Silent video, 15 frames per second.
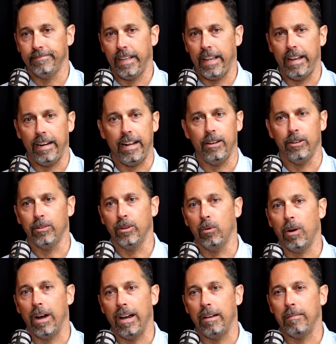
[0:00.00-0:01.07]
And I don't know
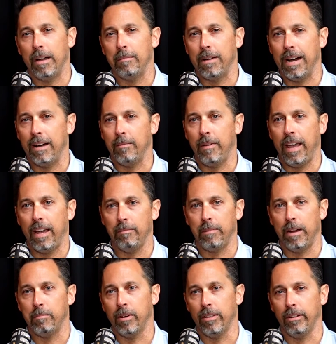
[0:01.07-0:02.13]
why my mom had
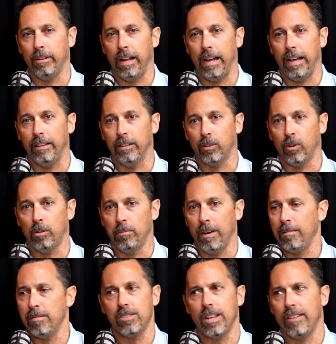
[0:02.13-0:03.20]
my brother and I in the courtroom. I
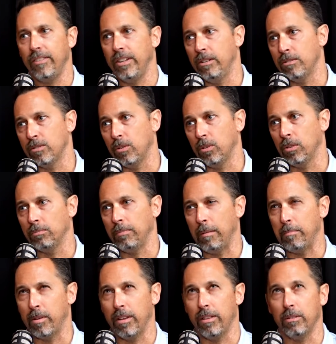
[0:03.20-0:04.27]
was 7 years old. My
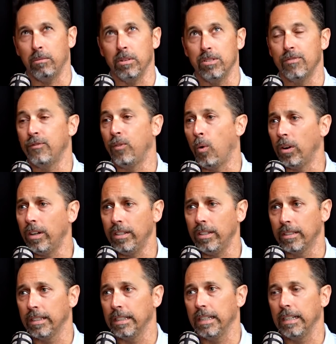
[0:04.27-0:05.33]
brother was 4.
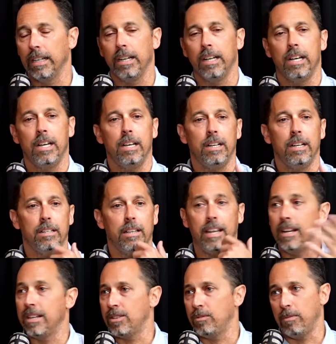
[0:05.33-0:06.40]
He
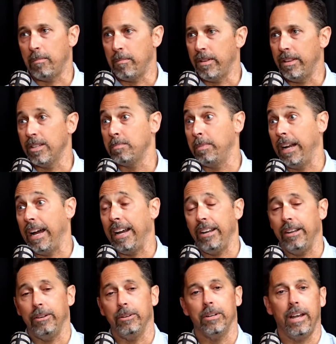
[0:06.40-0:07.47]
doesn't remember this, but I
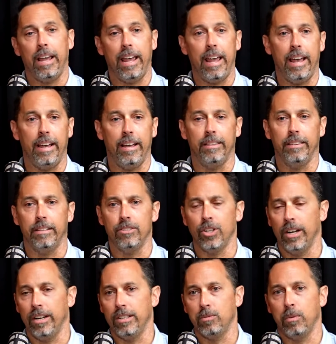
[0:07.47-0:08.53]
do. And the
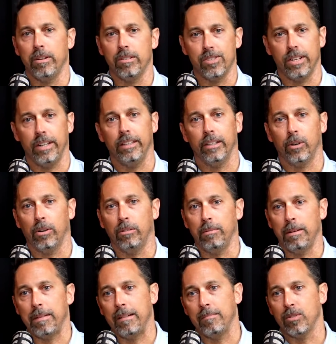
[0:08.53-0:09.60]
judge, we were sitting in the courtroom. My
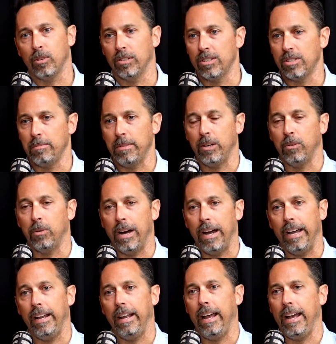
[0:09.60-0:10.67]
mom told us to be
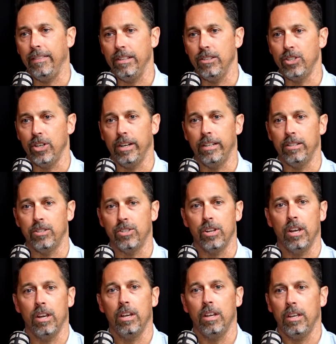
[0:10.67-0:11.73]
quiet. And the judge,
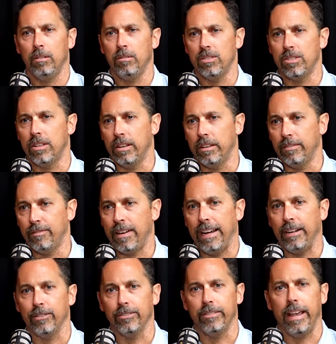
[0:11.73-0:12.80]
it was the
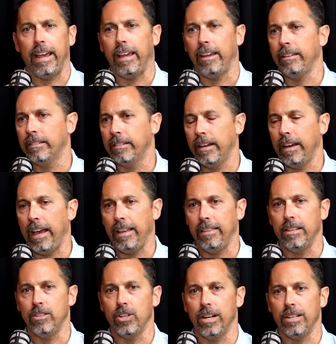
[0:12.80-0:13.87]
final day. And
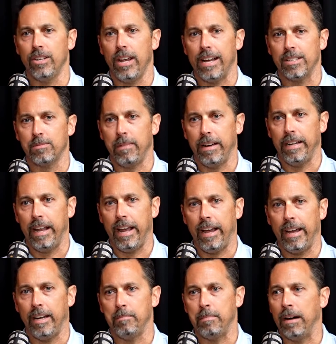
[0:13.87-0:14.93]
the judge asked my
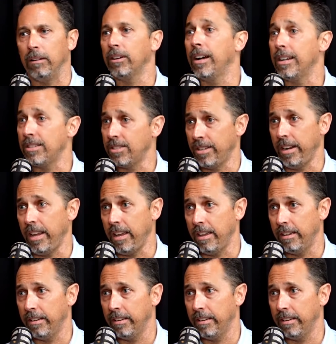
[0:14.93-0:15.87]
dad about custody.